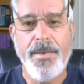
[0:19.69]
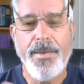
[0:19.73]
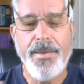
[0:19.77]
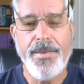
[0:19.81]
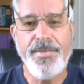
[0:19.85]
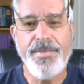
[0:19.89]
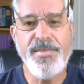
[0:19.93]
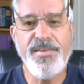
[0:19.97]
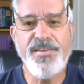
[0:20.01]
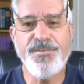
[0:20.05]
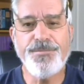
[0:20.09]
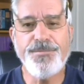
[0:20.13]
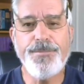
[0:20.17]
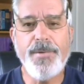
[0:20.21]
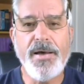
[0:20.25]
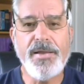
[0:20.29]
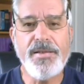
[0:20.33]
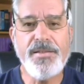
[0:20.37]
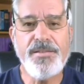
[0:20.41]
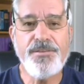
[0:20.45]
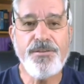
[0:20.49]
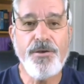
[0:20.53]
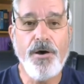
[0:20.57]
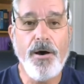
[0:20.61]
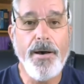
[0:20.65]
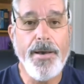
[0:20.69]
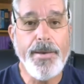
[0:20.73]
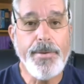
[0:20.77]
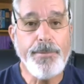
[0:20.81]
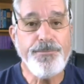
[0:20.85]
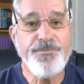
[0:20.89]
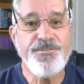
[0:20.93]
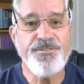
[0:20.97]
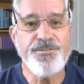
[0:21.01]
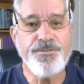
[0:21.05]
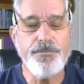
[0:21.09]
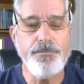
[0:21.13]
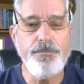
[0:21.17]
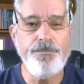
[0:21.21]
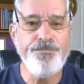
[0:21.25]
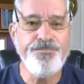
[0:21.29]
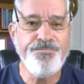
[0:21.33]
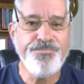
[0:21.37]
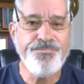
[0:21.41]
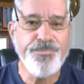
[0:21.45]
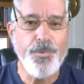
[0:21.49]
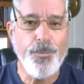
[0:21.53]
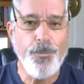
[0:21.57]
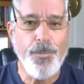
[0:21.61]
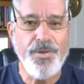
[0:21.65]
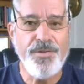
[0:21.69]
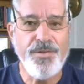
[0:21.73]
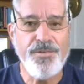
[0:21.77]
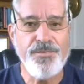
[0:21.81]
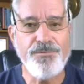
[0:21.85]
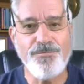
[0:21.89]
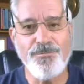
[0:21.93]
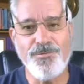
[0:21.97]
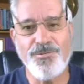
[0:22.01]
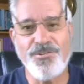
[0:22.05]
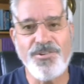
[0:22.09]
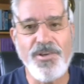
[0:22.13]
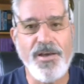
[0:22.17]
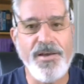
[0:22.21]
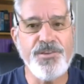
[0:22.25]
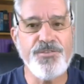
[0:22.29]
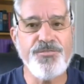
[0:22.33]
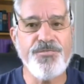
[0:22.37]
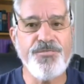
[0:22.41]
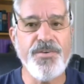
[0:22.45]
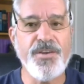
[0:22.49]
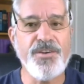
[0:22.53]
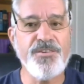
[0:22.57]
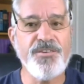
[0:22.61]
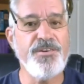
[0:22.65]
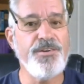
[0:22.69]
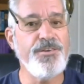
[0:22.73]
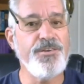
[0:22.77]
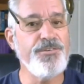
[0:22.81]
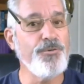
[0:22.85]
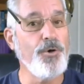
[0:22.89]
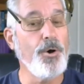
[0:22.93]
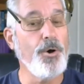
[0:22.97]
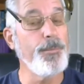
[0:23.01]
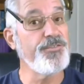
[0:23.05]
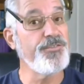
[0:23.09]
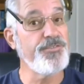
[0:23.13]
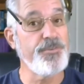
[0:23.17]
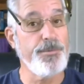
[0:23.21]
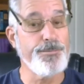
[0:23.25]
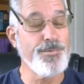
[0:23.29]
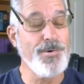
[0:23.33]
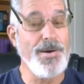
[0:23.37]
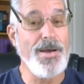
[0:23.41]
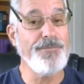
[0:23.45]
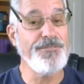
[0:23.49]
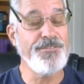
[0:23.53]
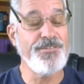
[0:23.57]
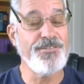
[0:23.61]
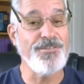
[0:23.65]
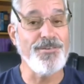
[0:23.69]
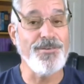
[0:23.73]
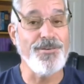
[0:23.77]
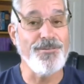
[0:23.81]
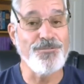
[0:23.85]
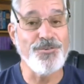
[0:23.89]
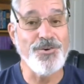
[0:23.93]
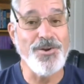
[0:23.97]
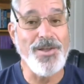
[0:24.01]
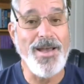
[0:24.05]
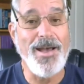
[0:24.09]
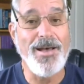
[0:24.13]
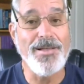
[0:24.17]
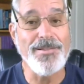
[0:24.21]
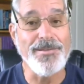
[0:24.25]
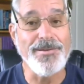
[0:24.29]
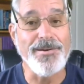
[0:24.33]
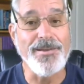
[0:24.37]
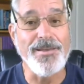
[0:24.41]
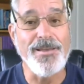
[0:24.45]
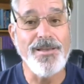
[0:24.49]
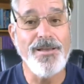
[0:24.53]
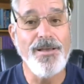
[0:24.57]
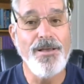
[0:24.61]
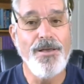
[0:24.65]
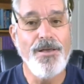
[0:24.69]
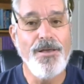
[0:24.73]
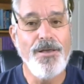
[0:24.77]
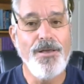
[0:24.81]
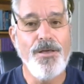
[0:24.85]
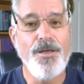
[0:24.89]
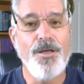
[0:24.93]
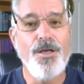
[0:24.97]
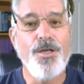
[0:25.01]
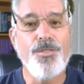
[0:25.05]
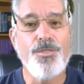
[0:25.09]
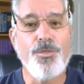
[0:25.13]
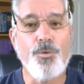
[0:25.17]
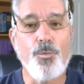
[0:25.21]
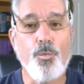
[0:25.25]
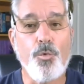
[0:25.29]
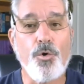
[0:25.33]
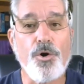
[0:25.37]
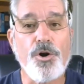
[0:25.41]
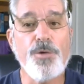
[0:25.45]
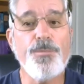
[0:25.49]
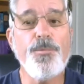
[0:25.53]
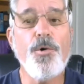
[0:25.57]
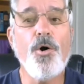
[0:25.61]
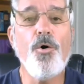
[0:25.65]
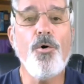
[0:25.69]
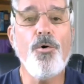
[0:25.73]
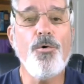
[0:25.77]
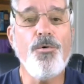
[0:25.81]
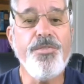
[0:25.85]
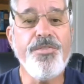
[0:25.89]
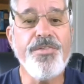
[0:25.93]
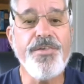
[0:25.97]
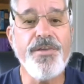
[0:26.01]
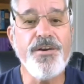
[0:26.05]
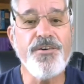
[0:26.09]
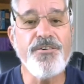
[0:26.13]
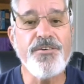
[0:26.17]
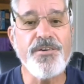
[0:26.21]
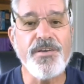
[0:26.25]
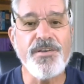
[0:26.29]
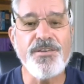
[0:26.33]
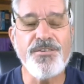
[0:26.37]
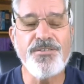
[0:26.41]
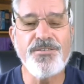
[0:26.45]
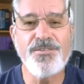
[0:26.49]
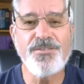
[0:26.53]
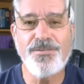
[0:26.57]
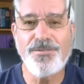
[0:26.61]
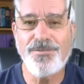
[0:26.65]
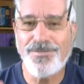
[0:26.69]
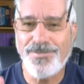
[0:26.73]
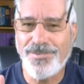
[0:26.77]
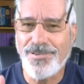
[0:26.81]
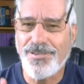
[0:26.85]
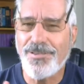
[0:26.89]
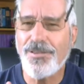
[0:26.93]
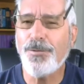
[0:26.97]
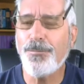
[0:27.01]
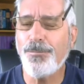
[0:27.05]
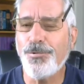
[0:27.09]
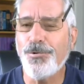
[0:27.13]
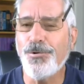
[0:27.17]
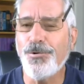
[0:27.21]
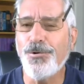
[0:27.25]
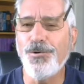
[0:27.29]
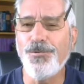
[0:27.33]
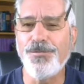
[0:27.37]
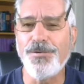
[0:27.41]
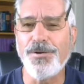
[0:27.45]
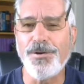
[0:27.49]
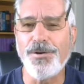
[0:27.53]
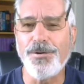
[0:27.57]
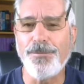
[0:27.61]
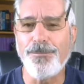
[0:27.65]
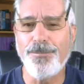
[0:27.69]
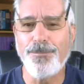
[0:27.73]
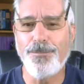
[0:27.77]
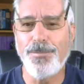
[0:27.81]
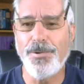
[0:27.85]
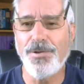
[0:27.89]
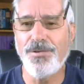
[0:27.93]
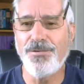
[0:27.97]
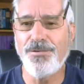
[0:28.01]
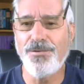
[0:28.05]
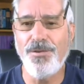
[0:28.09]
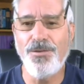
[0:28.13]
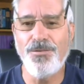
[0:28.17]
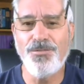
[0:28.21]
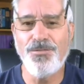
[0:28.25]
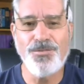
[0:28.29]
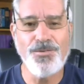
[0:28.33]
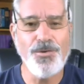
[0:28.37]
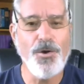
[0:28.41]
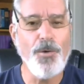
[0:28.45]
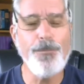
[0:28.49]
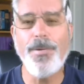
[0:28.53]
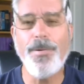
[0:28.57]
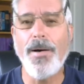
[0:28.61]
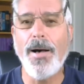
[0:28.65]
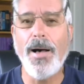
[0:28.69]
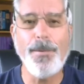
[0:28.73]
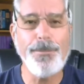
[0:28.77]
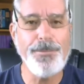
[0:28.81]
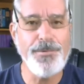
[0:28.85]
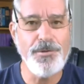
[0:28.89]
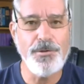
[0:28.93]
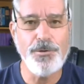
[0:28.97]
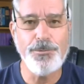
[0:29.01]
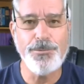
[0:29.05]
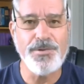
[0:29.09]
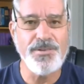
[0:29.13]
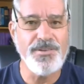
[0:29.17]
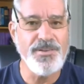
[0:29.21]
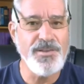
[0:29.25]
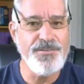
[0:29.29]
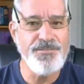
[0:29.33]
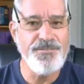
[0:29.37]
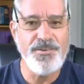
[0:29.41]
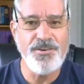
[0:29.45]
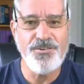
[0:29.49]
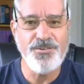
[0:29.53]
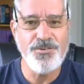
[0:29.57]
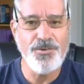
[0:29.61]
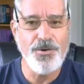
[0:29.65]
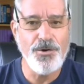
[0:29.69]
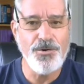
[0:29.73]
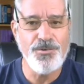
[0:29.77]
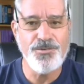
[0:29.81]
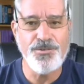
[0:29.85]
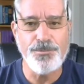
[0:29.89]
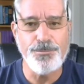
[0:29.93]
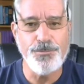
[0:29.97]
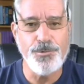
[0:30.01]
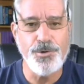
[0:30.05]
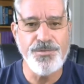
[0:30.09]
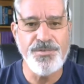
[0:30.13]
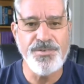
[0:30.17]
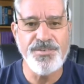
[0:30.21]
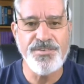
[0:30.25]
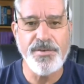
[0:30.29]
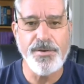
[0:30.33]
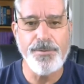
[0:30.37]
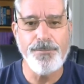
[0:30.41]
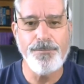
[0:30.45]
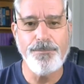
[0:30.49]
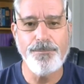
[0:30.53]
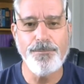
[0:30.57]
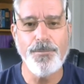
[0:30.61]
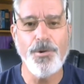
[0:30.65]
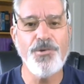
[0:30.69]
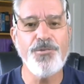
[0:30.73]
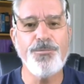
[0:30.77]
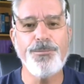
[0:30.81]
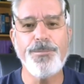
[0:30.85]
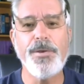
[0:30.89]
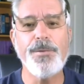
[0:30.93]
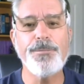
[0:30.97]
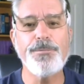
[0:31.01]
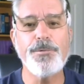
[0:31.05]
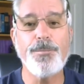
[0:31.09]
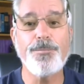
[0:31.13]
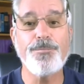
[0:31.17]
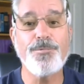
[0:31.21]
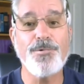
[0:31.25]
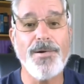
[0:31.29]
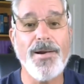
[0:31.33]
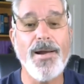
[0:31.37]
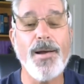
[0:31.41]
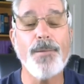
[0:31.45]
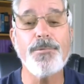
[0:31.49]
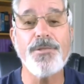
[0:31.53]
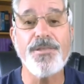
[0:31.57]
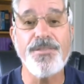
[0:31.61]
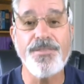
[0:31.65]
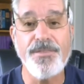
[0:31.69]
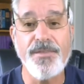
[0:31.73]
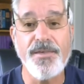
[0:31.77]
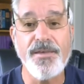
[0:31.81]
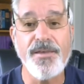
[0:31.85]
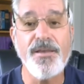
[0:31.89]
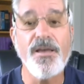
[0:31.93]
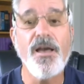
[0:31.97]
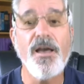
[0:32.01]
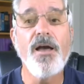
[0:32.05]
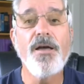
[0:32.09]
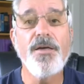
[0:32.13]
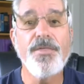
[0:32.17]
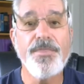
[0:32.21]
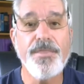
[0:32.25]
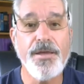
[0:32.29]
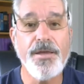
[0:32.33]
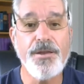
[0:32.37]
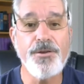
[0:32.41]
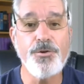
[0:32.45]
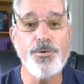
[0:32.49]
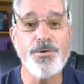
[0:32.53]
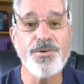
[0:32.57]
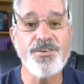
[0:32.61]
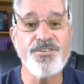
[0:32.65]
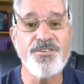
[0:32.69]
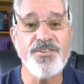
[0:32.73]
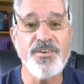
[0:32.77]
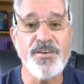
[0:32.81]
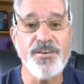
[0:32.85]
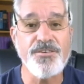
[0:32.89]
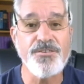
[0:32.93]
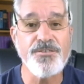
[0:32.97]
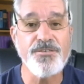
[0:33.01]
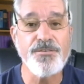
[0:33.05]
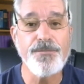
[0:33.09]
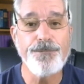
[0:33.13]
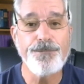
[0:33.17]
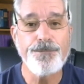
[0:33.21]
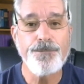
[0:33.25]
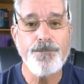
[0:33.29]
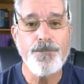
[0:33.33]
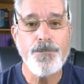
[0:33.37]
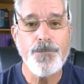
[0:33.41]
In these modern times, when science fiction is almost a prophecy of reality, the wormhole theory is still unproven, but so popular with T V shows and movies that most people probably think they do exist.